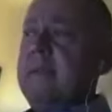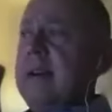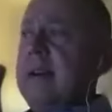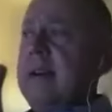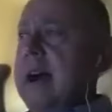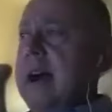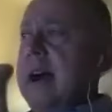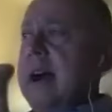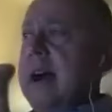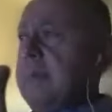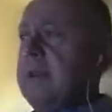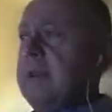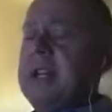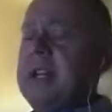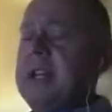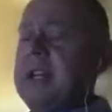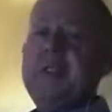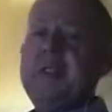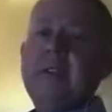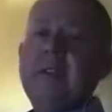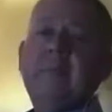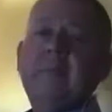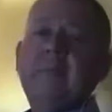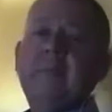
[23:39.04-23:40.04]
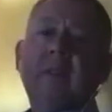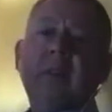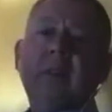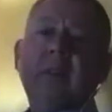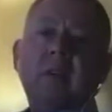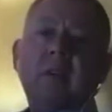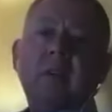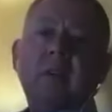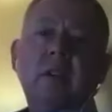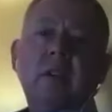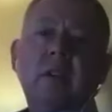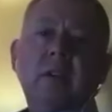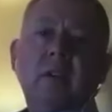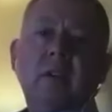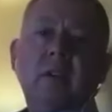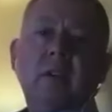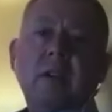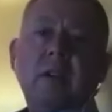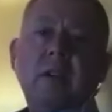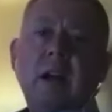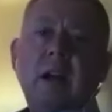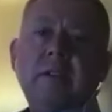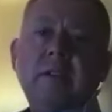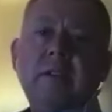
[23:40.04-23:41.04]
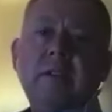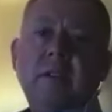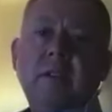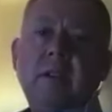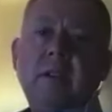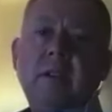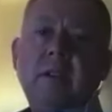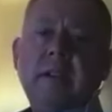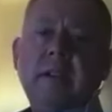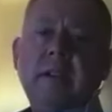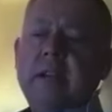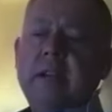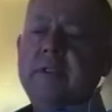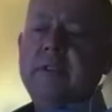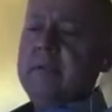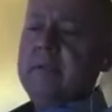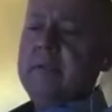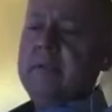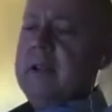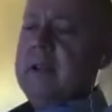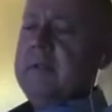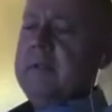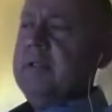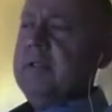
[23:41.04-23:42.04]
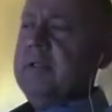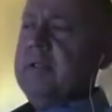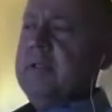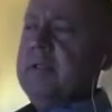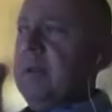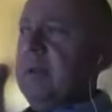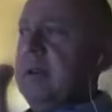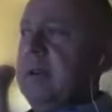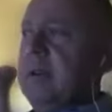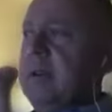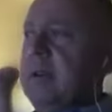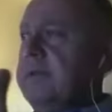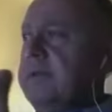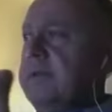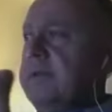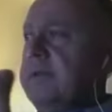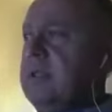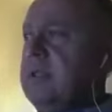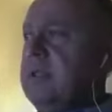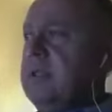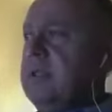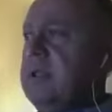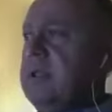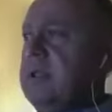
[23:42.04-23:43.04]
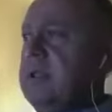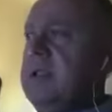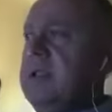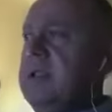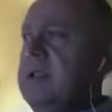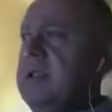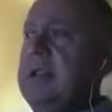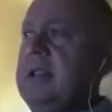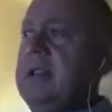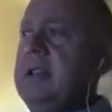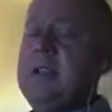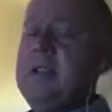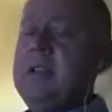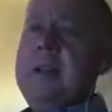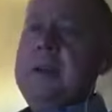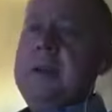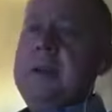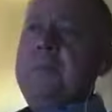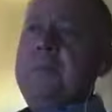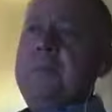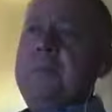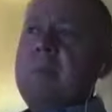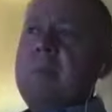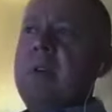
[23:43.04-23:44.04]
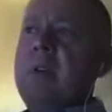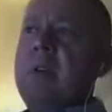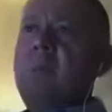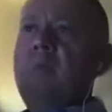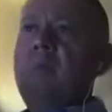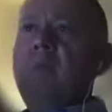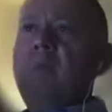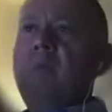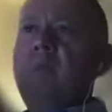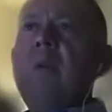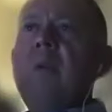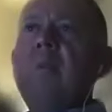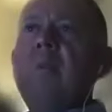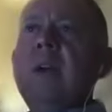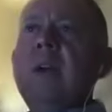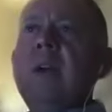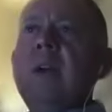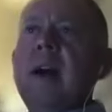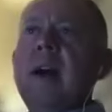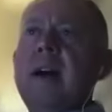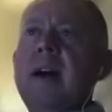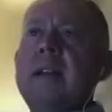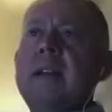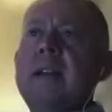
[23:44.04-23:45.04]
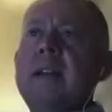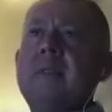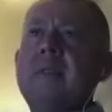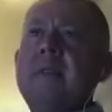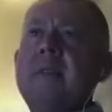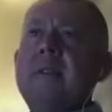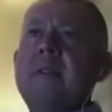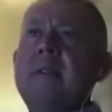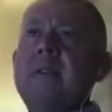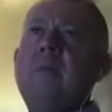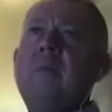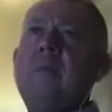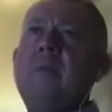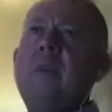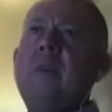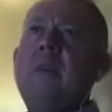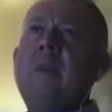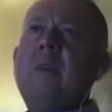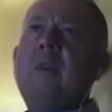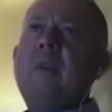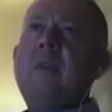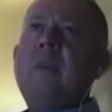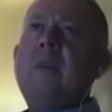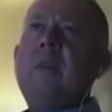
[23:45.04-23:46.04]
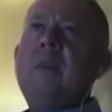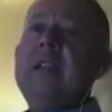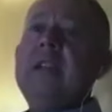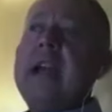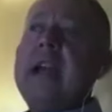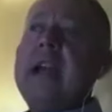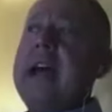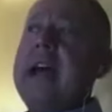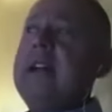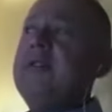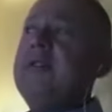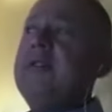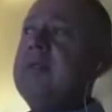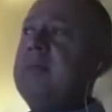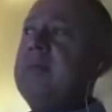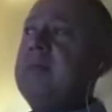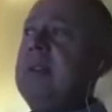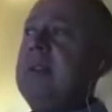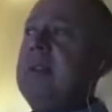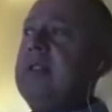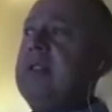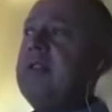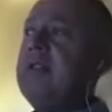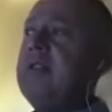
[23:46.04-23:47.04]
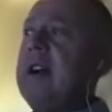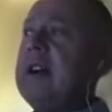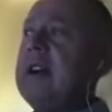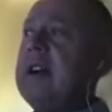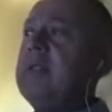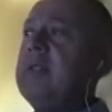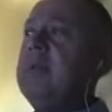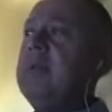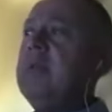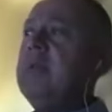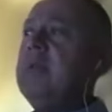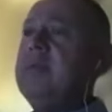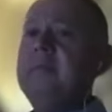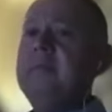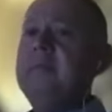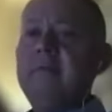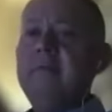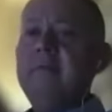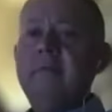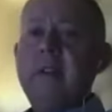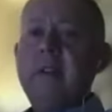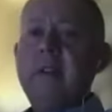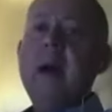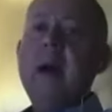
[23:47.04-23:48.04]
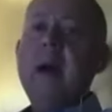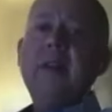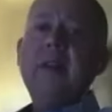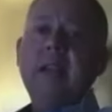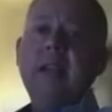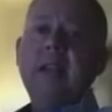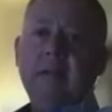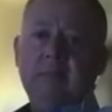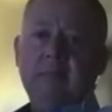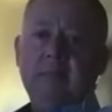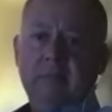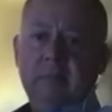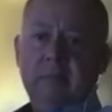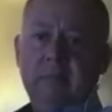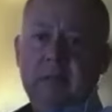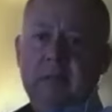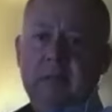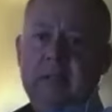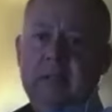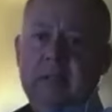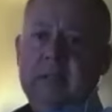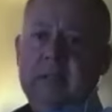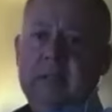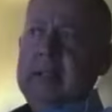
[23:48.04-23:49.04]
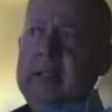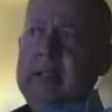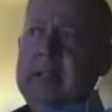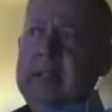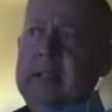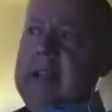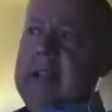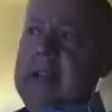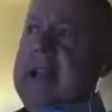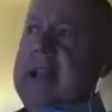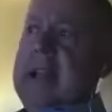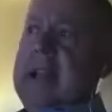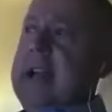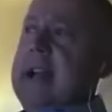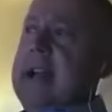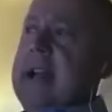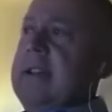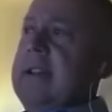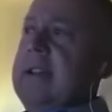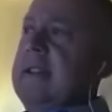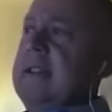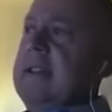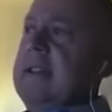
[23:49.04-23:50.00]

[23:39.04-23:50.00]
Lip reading: hypertension, gastroesophageal reflux disease. But when we got him, we went there because he had some intractable vomiting. And